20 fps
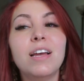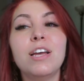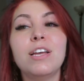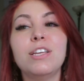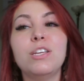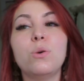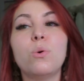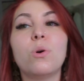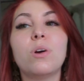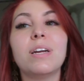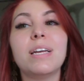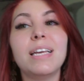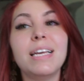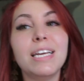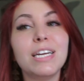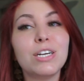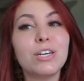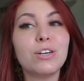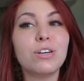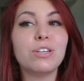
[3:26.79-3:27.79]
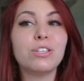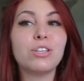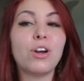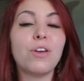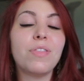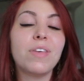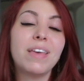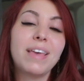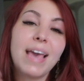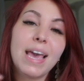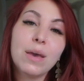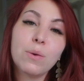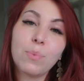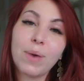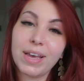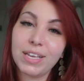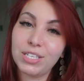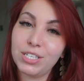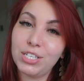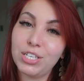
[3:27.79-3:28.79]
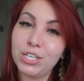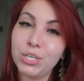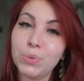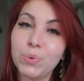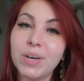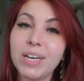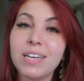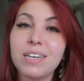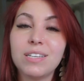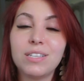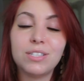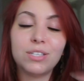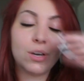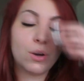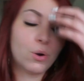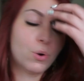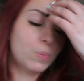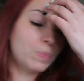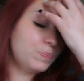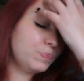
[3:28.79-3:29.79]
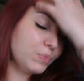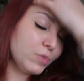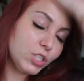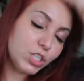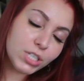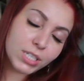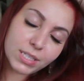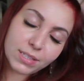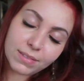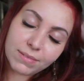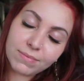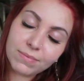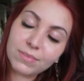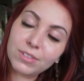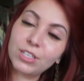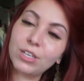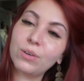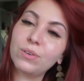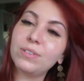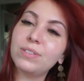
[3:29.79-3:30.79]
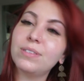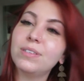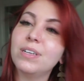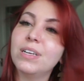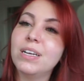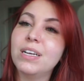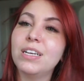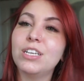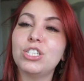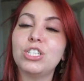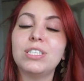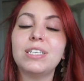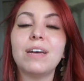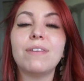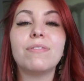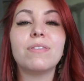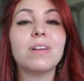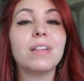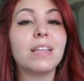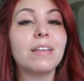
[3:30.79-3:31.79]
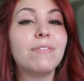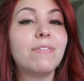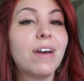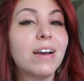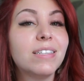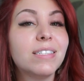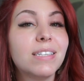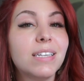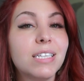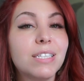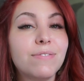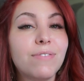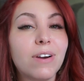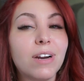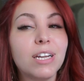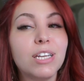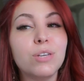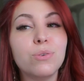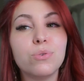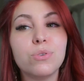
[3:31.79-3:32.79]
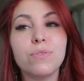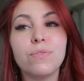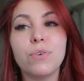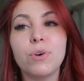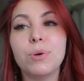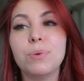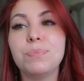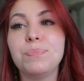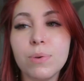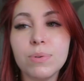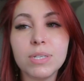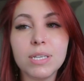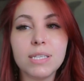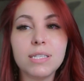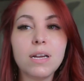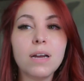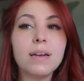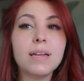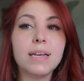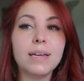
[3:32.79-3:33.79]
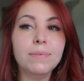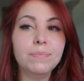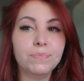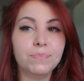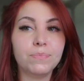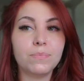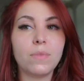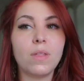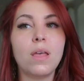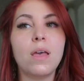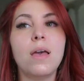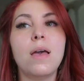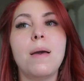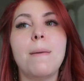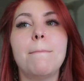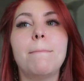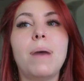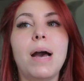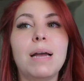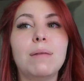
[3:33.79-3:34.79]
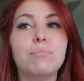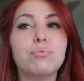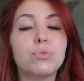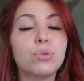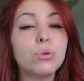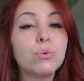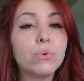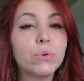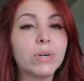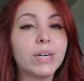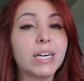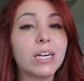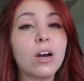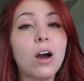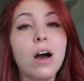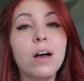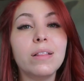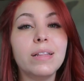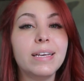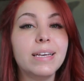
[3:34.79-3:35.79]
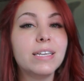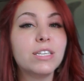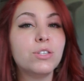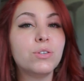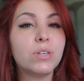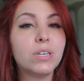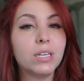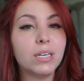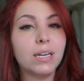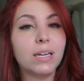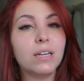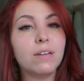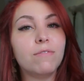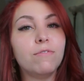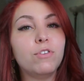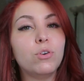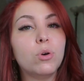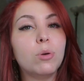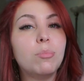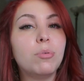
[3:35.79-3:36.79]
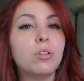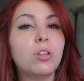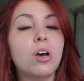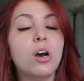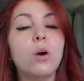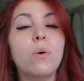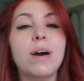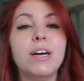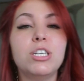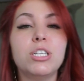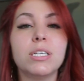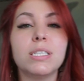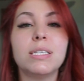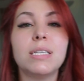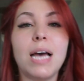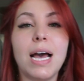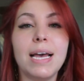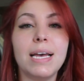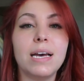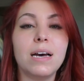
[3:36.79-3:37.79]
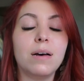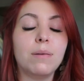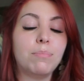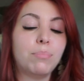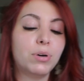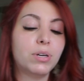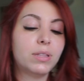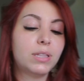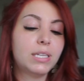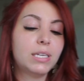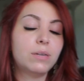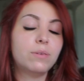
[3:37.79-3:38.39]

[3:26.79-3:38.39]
your ears are the gateways to it. So she definitely finds that it's very useful. There's a study by Brewer and colleagues. You can view it below. I put the